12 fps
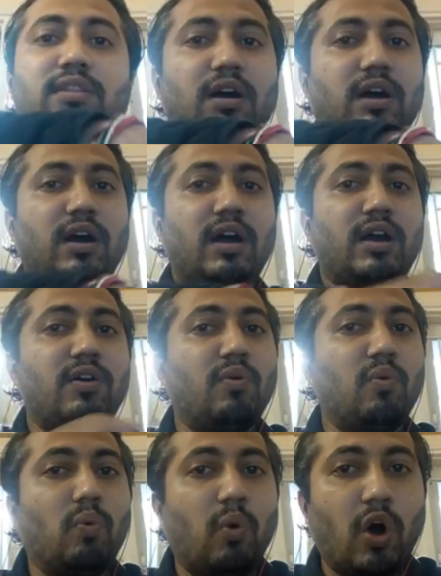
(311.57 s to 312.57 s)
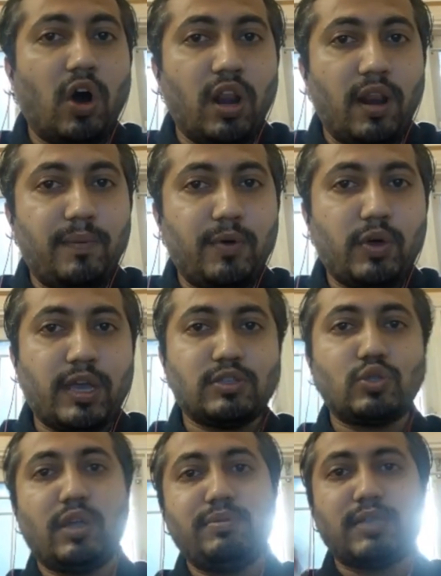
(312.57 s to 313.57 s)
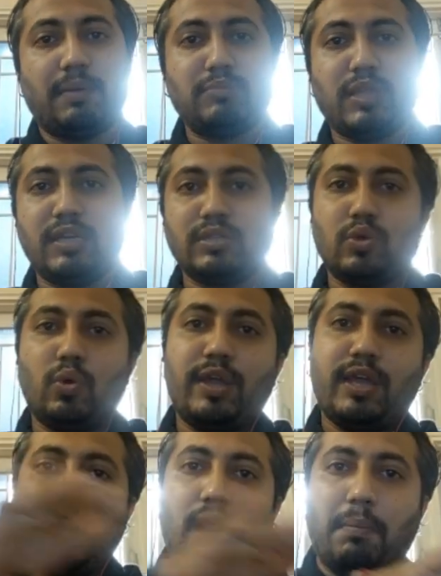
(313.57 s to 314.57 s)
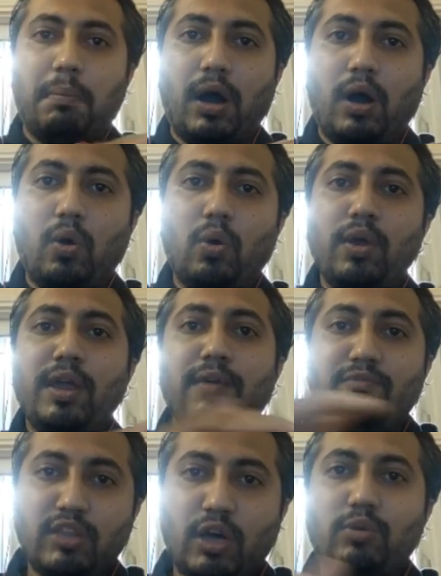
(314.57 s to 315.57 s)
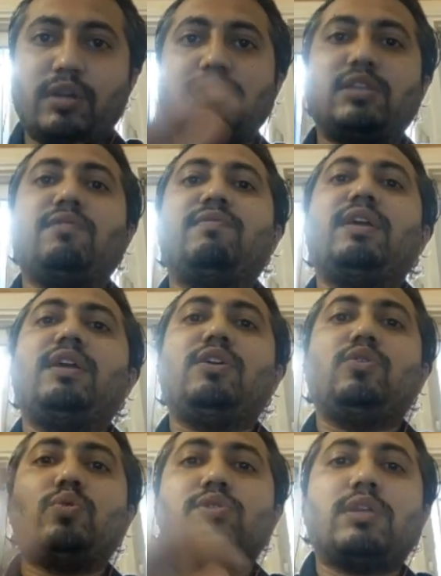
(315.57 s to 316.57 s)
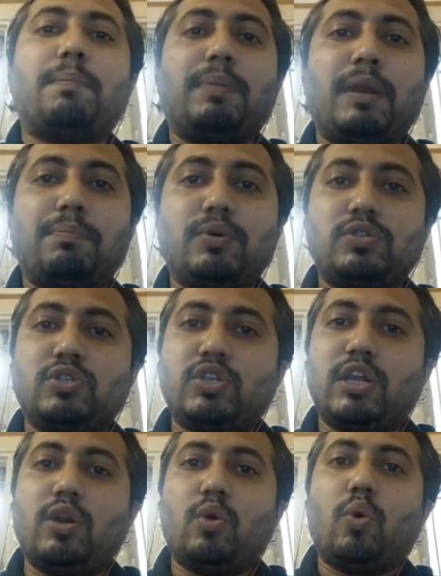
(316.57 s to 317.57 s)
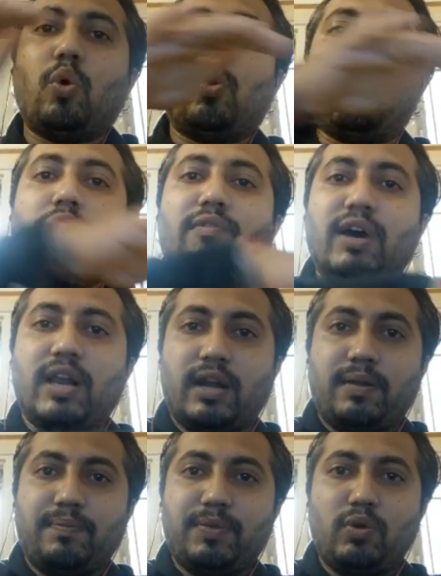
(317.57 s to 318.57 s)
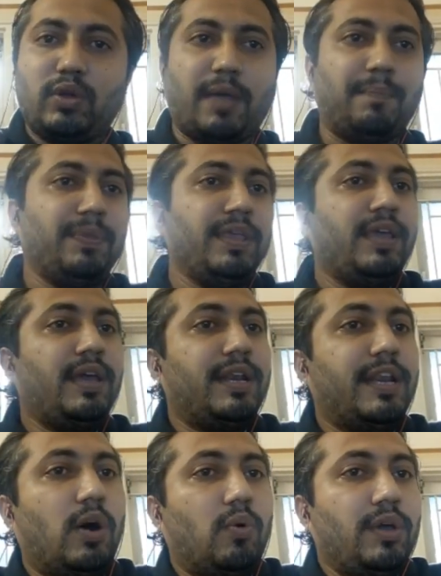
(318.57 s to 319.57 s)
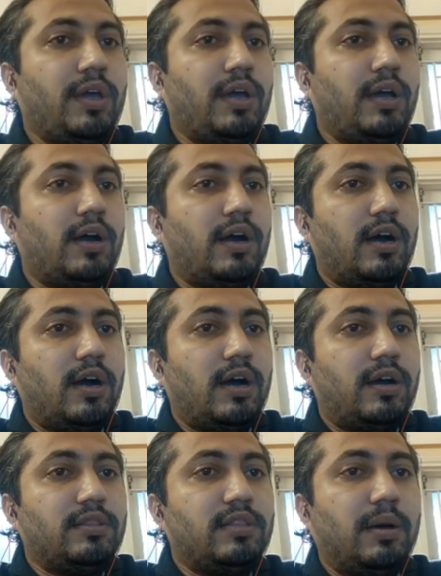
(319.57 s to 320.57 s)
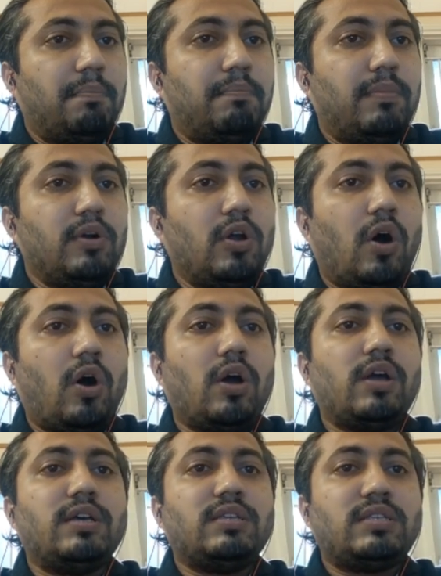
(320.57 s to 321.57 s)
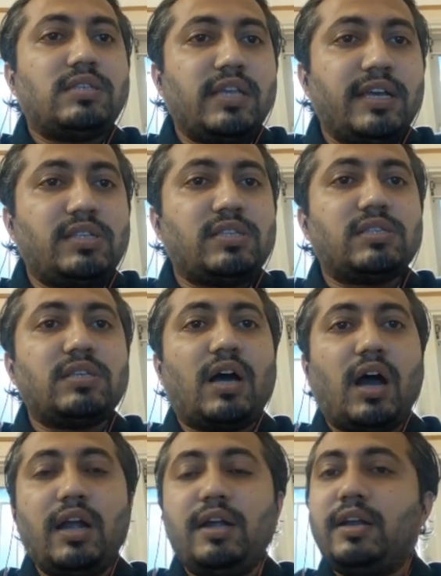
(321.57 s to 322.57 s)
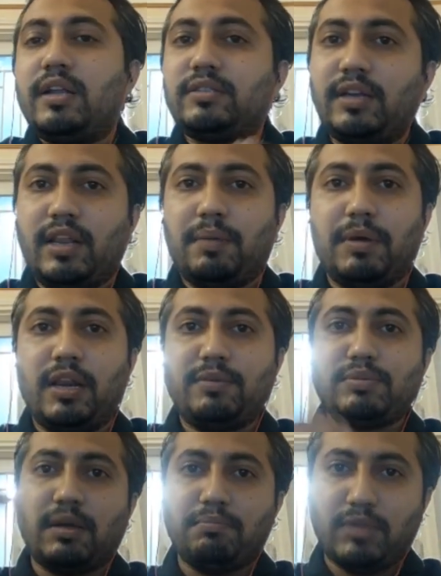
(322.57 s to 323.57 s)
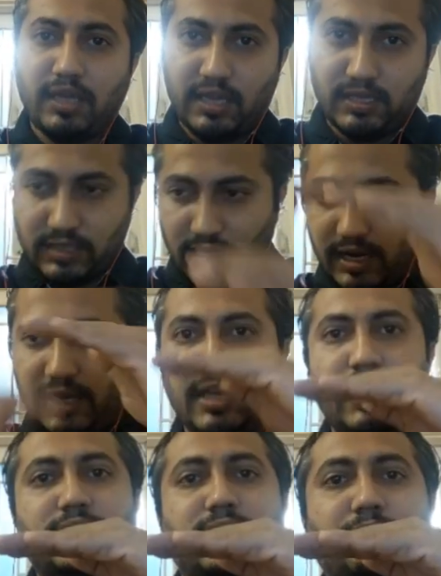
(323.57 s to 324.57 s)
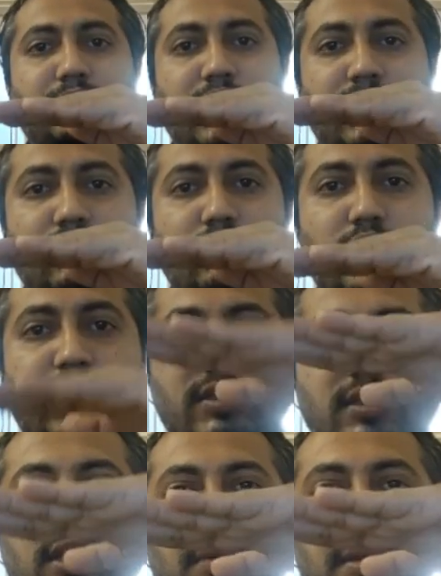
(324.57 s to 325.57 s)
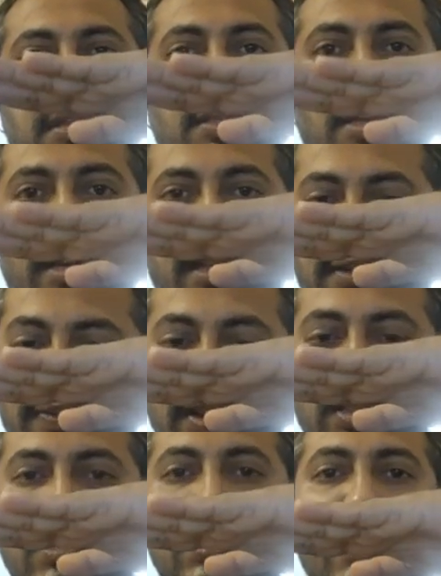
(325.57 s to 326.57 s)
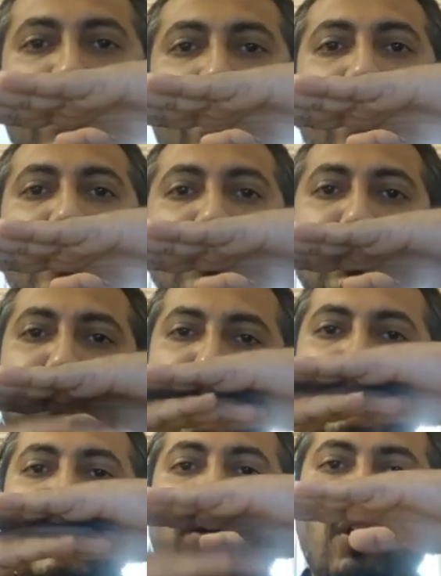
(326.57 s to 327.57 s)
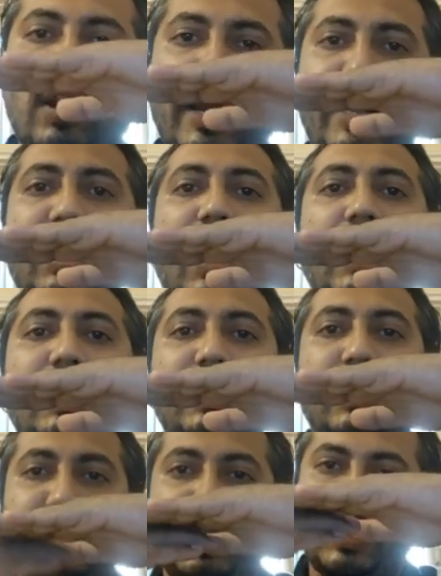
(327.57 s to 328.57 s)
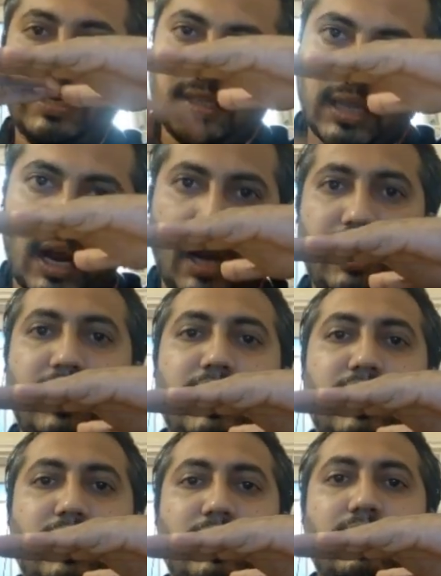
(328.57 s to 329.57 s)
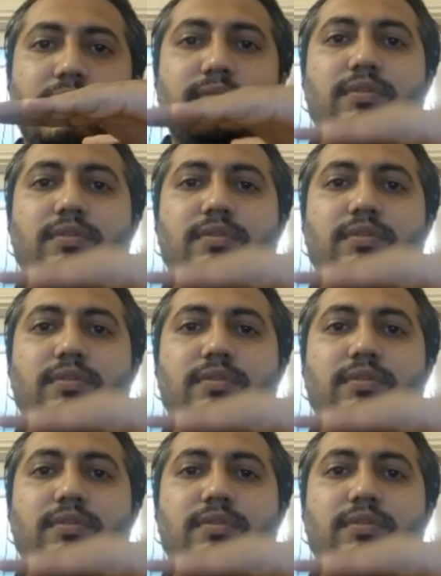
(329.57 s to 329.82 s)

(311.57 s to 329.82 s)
the wall. Okay, so if something is going above without touching, we use the preposition over. Okay, now the dog sits under the table. If something is under something, okay, the table is here, if it is here, so we will call it under. It is under,